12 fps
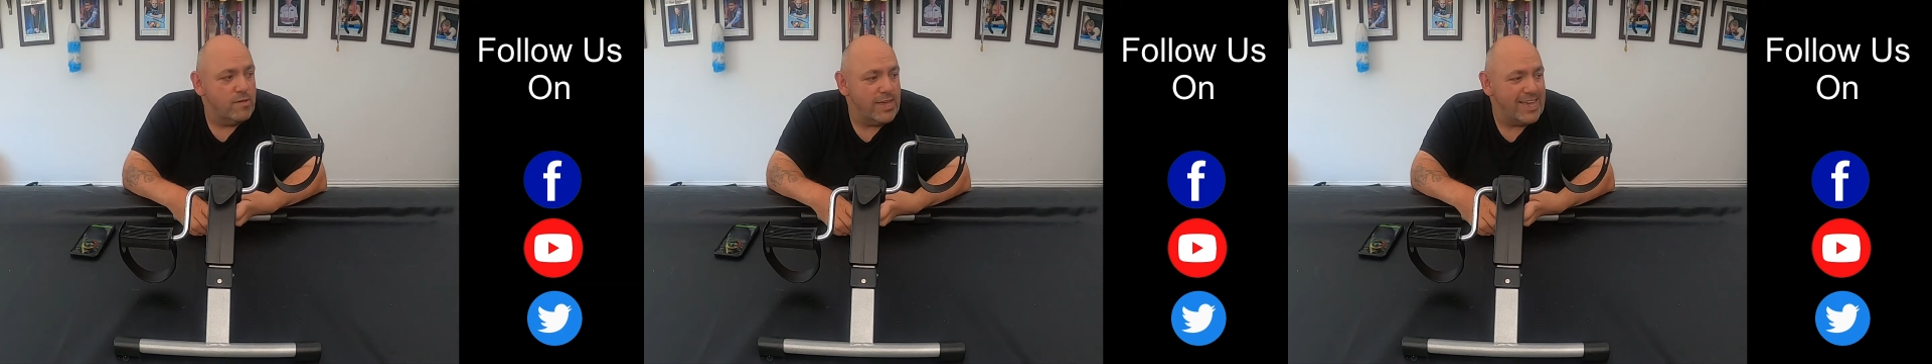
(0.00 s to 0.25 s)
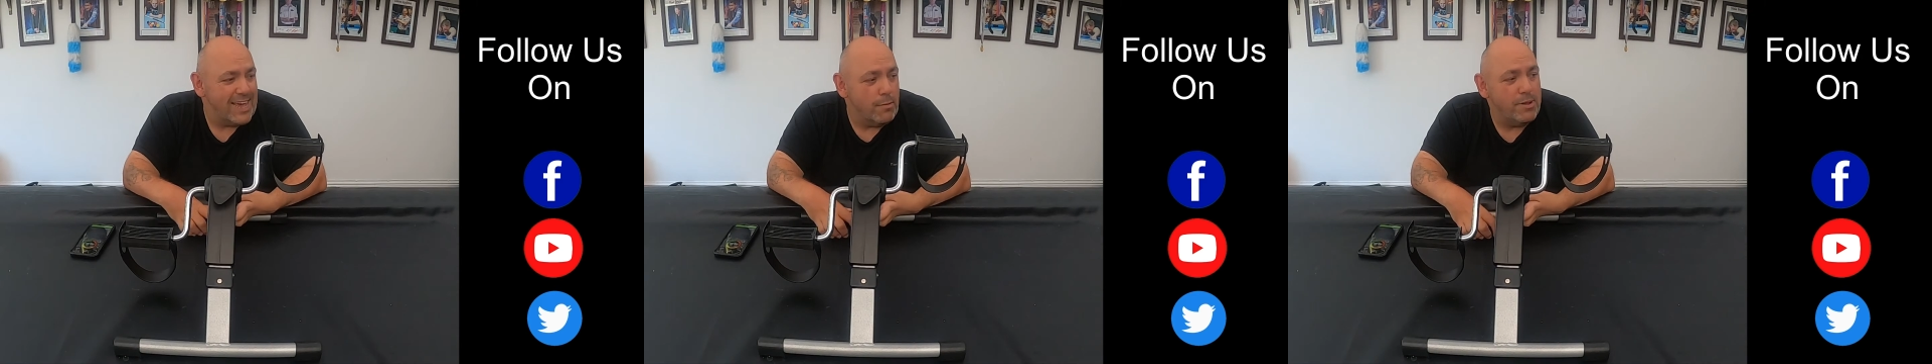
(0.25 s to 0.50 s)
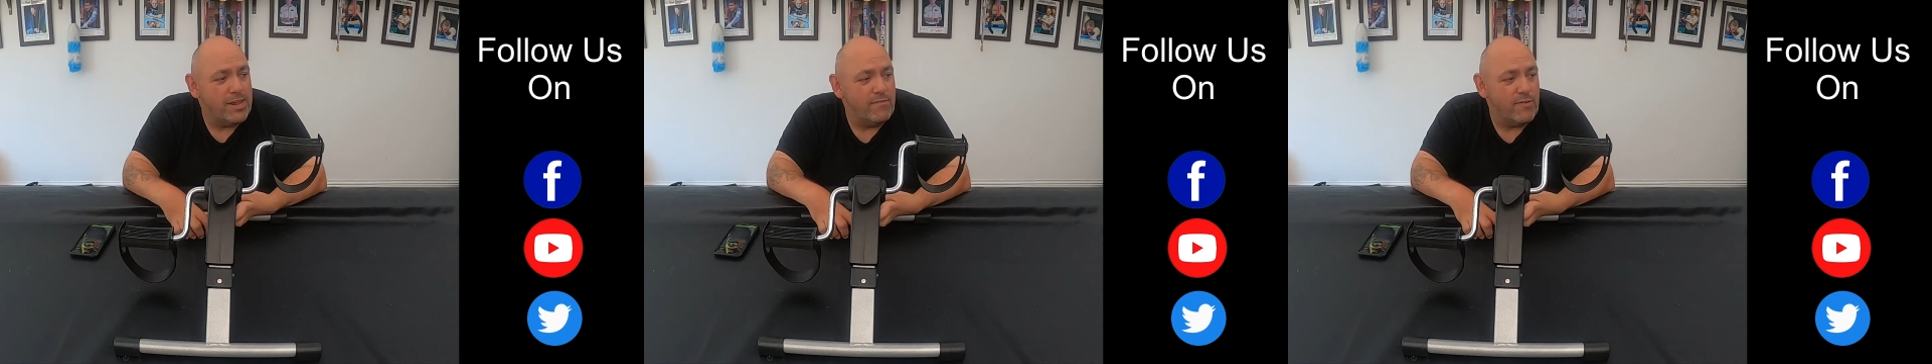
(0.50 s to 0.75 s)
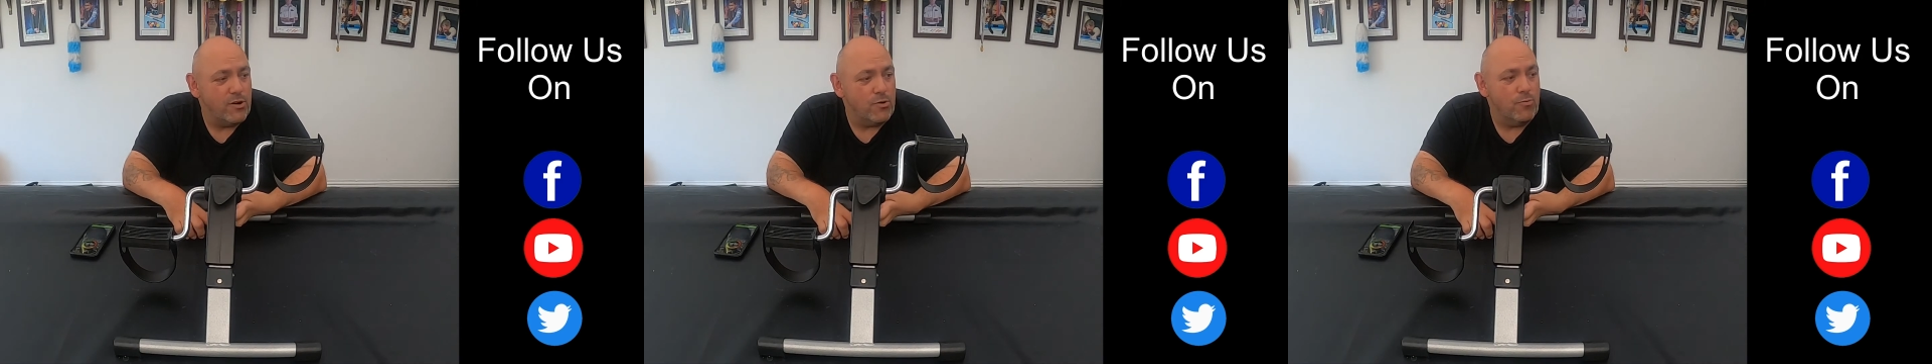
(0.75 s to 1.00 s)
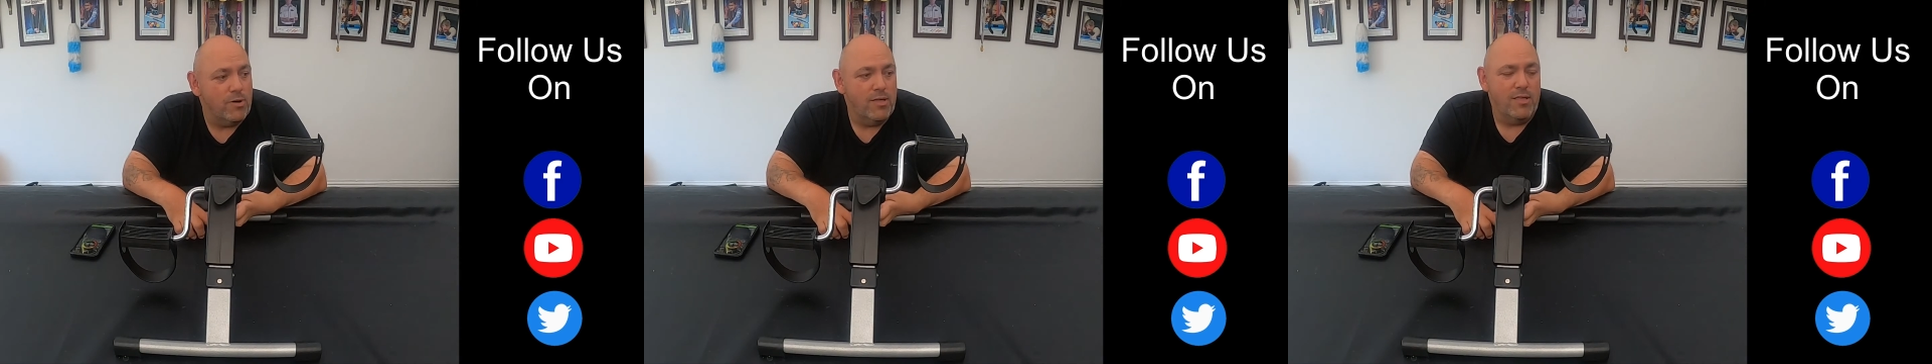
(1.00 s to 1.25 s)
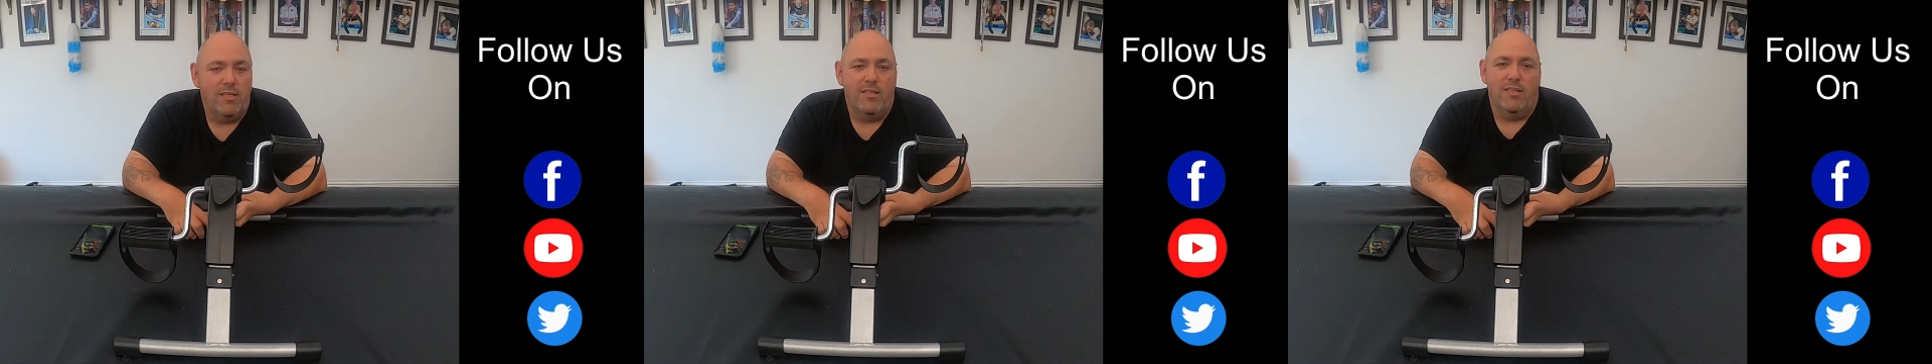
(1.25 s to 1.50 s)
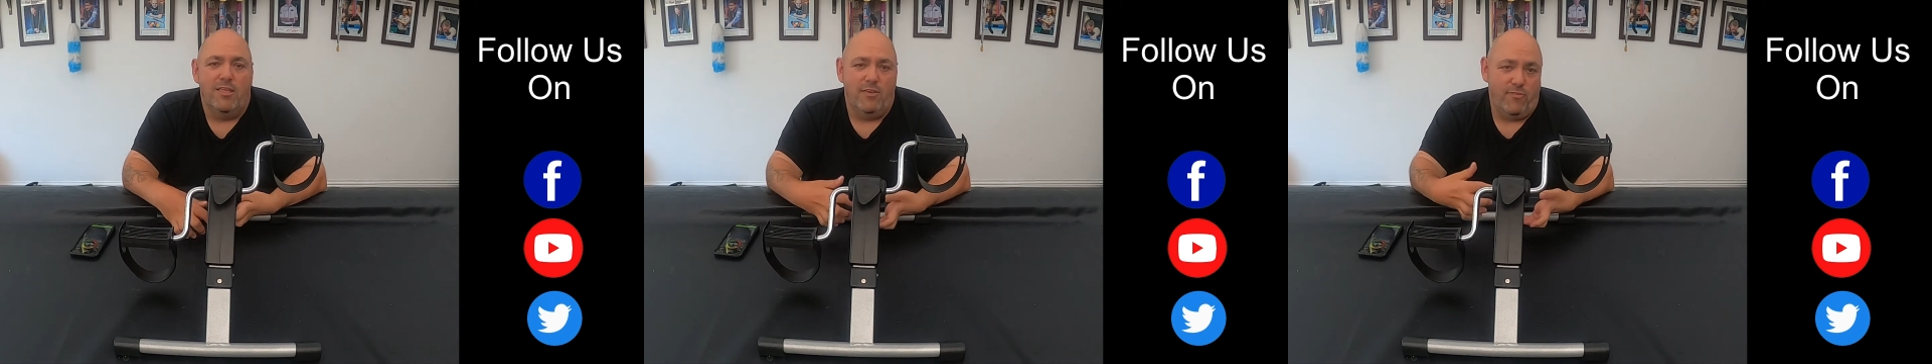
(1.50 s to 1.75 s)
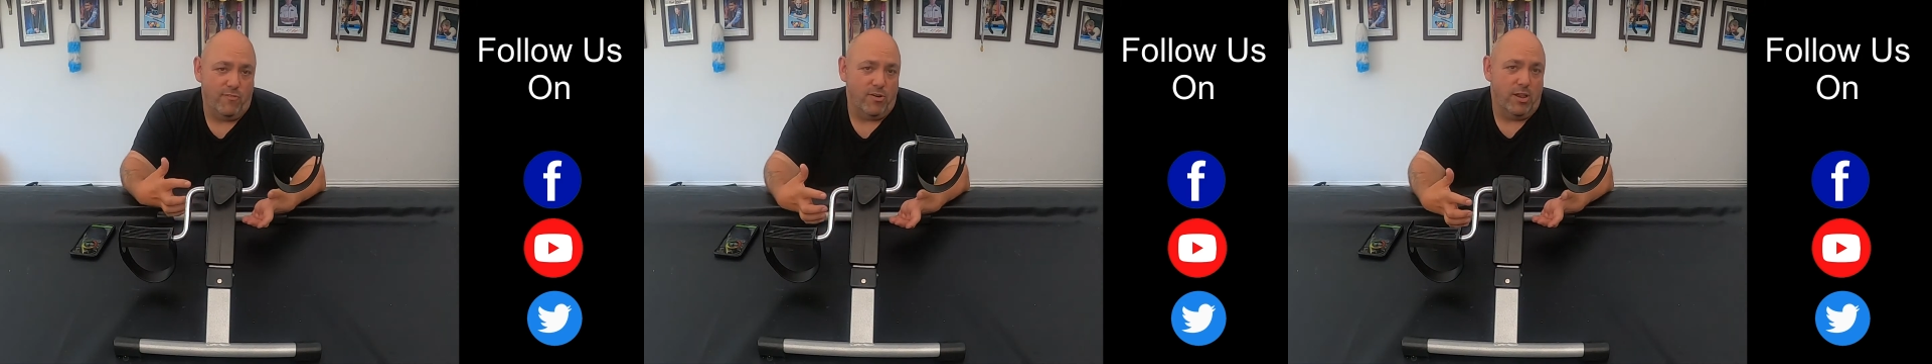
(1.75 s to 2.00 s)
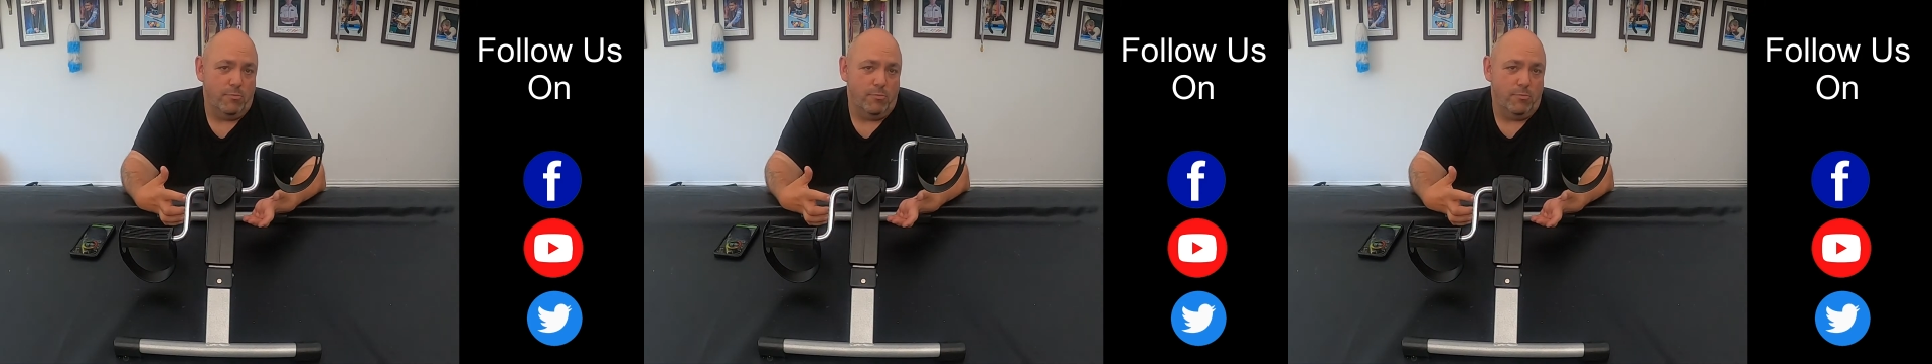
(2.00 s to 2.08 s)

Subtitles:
It can be difficult if you've got